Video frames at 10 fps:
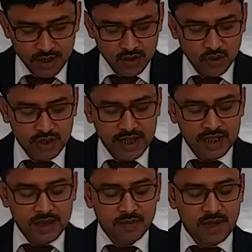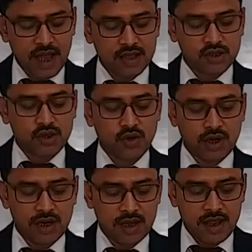to tell them a
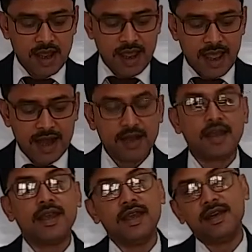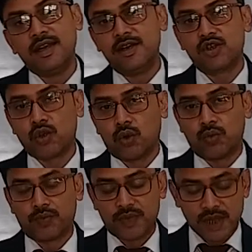story, and he did so.
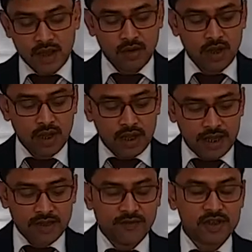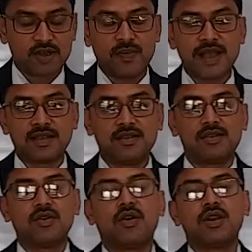Now, in the first
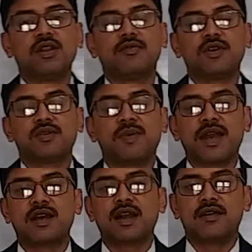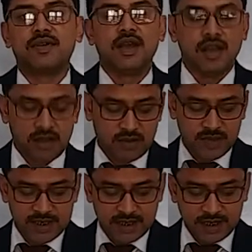passage or in the first paragraph,
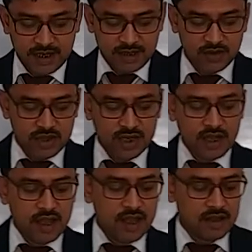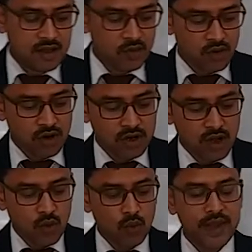basically you see the word
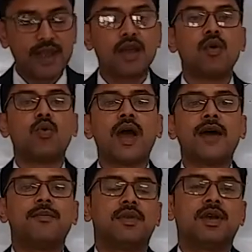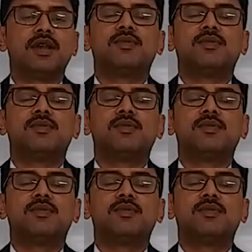wigwam. It's